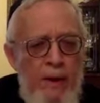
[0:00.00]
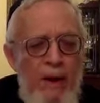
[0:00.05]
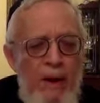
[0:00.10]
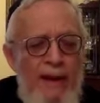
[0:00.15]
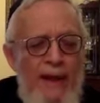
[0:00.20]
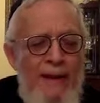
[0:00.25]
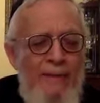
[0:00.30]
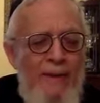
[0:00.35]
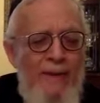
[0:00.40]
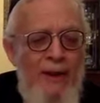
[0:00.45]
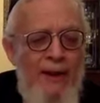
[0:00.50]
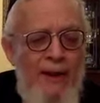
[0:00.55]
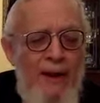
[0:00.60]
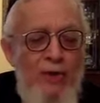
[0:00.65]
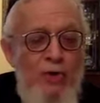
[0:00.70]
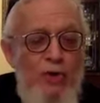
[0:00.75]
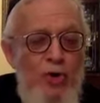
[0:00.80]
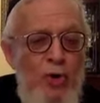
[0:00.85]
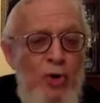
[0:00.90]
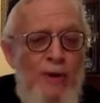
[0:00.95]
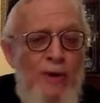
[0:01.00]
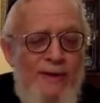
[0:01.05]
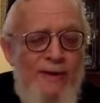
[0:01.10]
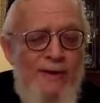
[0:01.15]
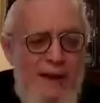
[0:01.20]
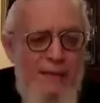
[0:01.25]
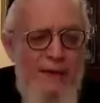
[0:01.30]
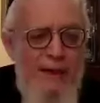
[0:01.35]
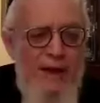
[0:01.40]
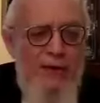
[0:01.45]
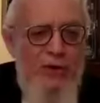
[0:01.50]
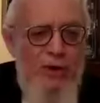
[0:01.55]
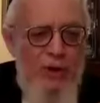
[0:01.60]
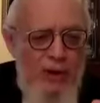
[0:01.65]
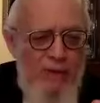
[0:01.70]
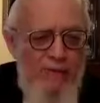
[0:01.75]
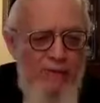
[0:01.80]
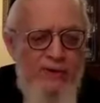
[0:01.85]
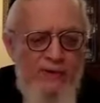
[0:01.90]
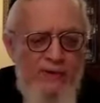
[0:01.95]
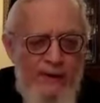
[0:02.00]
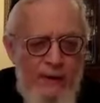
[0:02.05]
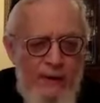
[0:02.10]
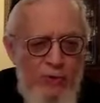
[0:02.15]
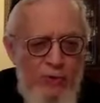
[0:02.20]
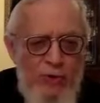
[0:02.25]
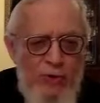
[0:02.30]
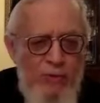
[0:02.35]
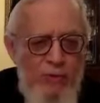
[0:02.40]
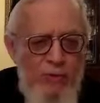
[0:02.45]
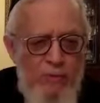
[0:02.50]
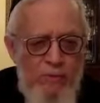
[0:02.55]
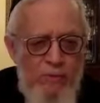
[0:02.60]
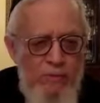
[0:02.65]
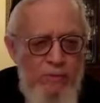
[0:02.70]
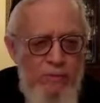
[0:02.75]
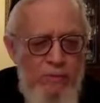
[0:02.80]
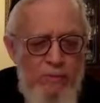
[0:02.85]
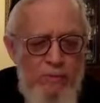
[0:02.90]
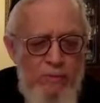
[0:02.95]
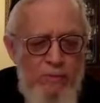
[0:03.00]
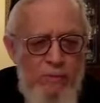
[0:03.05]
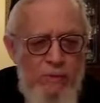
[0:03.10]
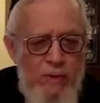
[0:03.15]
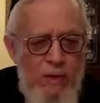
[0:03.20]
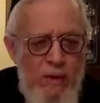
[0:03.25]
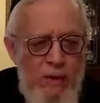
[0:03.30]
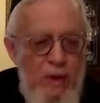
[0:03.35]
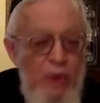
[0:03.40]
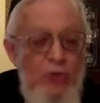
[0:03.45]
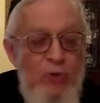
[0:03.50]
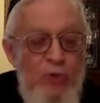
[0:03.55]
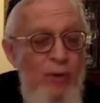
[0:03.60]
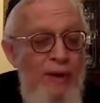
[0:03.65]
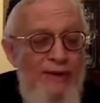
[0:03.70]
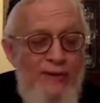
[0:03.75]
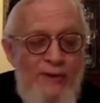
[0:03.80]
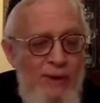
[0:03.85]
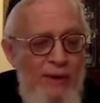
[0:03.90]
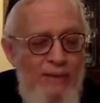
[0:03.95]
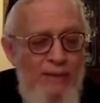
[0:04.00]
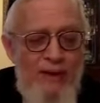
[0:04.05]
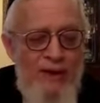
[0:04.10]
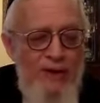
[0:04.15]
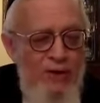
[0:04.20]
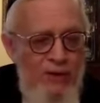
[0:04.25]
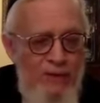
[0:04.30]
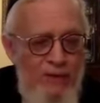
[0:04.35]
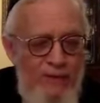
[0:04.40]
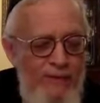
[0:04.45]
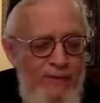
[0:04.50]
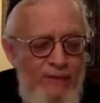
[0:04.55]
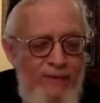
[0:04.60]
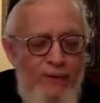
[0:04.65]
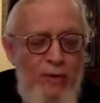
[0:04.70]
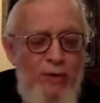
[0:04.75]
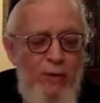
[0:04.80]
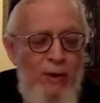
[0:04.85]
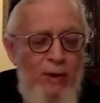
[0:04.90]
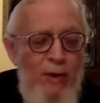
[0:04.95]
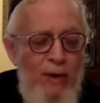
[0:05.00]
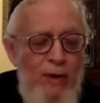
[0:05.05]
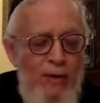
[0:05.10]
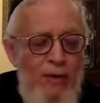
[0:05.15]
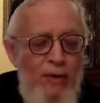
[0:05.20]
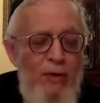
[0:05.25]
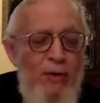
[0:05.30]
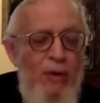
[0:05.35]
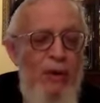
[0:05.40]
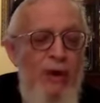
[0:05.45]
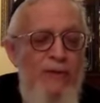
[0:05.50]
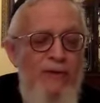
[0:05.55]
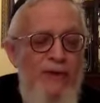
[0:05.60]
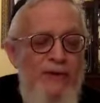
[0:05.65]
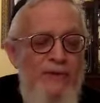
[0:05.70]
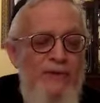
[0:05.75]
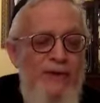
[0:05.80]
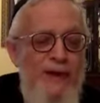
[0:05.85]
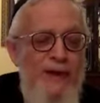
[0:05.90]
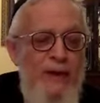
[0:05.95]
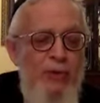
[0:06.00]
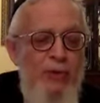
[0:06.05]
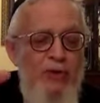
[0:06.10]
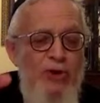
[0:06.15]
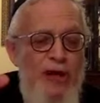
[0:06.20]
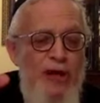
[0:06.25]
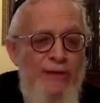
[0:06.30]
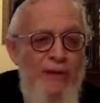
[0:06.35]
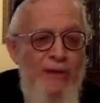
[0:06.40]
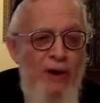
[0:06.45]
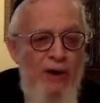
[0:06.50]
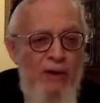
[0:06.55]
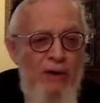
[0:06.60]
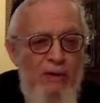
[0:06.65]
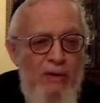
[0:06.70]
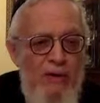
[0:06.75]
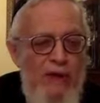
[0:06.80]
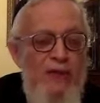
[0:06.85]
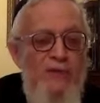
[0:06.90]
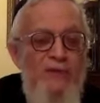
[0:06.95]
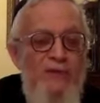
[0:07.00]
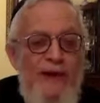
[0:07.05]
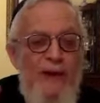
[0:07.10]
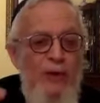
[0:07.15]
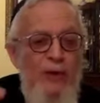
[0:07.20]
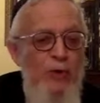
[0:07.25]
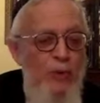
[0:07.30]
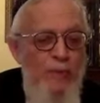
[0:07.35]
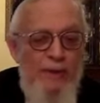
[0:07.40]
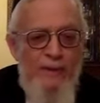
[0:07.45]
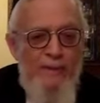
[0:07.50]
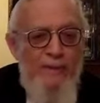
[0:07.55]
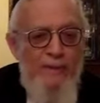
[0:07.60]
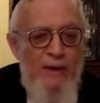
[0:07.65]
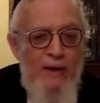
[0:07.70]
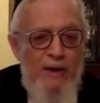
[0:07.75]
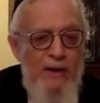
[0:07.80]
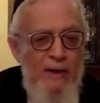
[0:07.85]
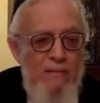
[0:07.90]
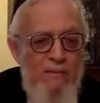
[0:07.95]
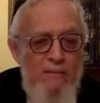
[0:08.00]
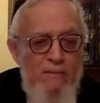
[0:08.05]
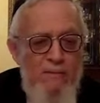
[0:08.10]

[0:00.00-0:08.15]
an obli- a Jew has an obligation to love his fellow Jew. A Jew has no obligation to, to, to love his fellow Gentile, his fellow human being.